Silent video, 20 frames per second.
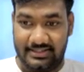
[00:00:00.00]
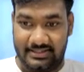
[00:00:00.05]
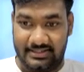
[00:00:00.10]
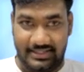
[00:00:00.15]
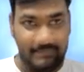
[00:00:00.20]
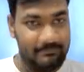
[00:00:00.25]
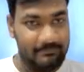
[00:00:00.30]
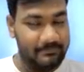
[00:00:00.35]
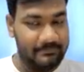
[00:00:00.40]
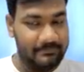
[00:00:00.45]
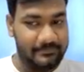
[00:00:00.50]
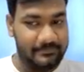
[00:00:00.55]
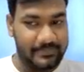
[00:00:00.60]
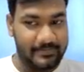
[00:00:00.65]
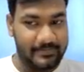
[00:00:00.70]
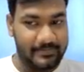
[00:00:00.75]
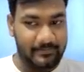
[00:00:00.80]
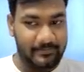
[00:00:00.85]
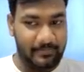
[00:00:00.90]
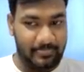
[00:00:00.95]
Yep.
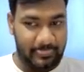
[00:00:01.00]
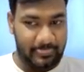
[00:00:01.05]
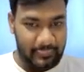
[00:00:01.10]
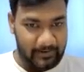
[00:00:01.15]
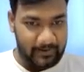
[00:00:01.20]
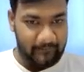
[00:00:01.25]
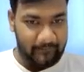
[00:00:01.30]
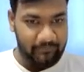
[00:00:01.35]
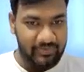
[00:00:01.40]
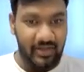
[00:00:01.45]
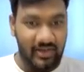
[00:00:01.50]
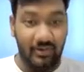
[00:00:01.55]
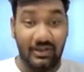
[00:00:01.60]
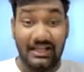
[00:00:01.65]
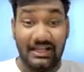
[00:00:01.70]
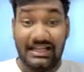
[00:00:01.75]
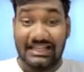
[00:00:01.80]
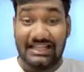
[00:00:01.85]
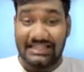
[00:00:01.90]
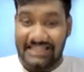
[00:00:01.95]
Now,
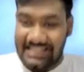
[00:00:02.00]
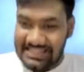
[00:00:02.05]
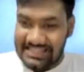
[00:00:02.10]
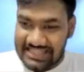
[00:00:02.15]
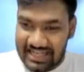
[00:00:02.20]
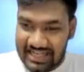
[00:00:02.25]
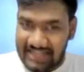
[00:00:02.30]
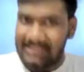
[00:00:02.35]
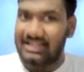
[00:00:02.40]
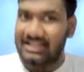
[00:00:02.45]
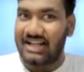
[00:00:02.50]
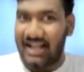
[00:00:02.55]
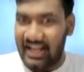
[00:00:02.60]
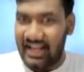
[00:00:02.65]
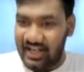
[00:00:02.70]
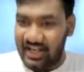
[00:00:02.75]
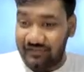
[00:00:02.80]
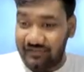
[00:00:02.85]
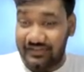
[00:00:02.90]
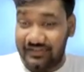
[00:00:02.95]
these are the
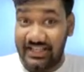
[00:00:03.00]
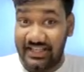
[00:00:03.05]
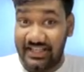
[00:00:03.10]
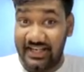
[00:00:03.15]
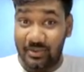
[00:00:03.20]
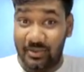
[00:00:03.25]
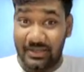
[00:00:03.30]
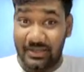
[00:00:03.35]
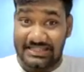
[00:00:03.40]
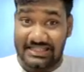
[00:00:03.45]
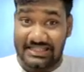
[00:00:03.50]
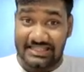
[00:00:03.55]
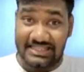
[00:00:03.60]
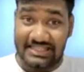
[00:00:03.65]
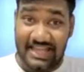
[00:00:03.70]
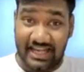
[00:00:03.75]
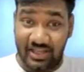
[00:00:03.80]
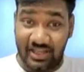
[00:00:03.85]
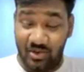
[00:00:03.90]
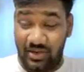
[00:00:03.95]
kind of theory questions
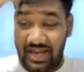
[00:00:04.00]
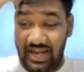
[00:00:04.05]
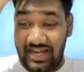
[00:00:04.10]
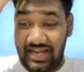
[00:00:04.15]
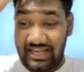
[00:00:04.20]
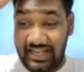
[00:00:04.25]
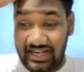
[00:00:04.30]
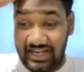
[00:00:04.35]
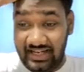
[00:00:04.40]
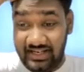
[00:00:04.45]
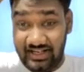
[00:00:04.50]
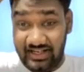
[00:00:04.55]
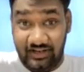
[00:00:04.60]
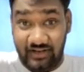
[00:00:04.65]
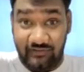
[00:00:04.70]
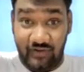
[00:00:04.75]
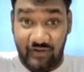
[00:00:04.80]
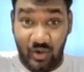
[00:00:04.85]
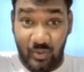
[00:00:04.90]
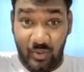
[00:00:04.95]
that you can get
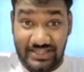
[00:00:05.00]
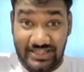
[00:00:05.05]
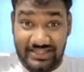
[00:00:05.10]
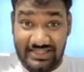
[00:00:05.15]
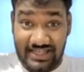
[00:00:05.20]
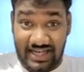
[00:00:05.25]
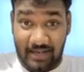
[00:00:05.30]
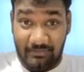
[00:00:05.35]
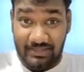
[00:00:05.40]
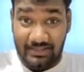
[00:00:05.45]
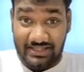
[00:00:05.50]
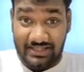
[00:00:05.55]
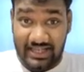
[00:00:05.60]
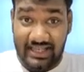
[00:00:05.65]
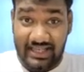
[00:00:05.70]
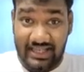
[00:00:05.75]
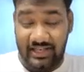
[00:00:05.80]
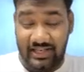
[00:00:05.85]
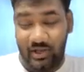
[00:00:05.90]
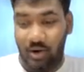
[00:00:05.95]
for question number
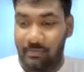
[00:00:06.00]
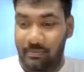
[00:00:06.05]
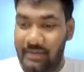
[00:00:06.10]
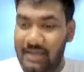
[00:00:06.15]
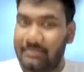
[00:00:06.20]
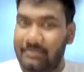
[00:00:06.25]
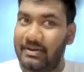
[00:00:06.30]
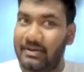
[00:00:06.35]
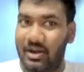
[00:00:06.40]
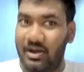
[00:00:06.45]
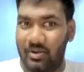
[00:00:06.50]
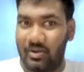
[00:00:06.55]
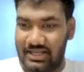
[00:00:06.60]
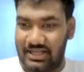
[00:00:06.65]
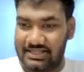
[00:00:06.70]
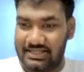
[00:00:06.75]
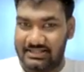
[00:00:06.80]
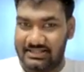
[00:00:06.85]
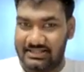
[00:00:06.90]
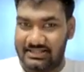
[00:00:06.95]
3 in your paper now,
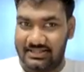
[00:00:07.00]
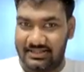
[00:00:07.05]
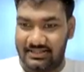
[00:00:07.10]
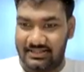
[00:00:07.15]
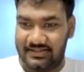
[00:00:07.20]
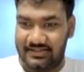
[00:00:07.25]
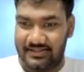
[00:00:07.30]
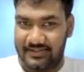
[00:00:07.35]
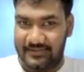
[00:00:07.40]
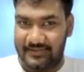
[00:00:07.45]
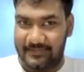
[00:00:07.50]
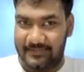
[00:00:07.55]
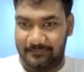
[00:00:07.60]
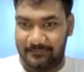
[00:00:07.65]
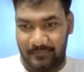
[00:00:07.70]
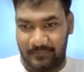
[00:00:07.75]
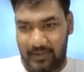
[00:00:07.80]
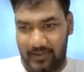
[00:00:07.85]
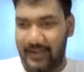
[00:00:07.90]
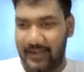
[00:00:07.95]
guys.
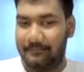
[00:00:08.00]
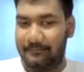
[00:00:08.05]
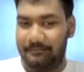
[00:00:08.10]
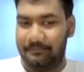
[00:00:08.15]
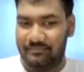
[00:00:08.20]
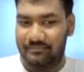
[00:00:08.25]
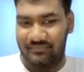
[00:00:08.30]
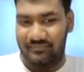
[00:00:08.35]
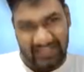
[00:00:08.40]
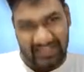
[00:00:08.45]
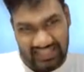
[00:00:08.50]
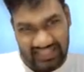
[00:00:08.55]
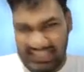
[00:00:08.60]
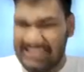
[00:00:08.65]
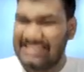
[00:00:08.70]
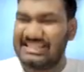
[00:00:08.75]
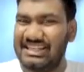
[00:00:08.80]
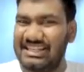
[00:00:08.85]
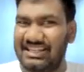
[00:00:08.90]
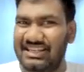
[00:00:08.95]
Okay, very
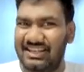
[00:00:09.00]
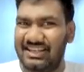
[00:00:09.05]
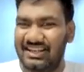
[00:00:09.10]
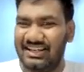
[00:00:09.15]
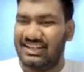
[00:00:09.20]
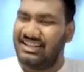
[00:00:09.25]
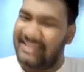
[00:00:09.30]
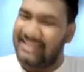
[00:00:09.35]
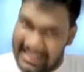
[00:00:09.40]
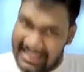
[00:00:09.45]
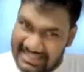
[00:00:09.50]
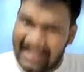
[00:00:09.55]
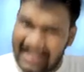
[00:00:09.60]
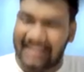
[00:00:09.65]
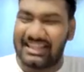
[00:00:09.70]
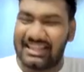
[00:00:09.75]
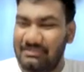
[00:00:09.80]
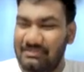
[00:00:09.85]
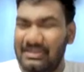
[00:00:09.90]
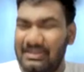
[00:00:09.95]
easy. There is
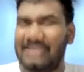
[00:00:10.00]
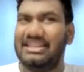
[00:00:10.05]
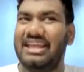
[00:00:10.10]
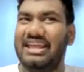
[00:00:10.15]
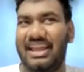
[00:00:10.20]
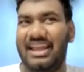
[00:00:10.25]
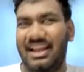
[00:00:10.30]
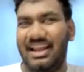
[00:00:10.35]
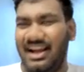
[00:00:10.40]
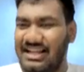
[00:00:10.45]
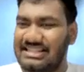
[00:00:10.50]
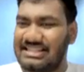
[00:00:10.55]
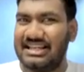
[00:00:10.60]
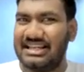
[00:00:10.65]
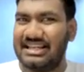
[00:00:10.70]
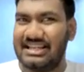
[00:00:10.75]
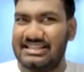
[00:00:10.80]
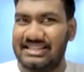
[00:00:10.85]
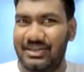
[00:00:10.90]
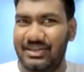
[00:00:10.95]
nothing big they can ask,
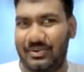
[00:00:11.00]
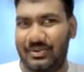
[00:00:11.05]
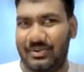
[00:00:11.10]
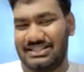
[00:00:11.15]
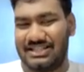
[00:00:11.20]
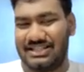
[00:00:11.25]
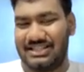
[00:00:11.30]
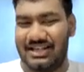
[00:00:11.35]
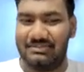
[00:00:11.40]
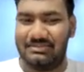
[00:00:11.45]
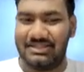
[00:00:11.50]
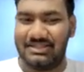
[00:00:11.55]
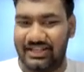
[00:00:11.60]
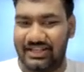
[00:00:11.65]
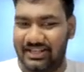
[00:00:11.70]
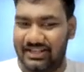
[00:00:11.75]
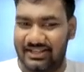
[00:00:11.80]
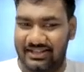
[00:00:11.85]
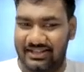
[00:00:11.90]
guys, in question number 3.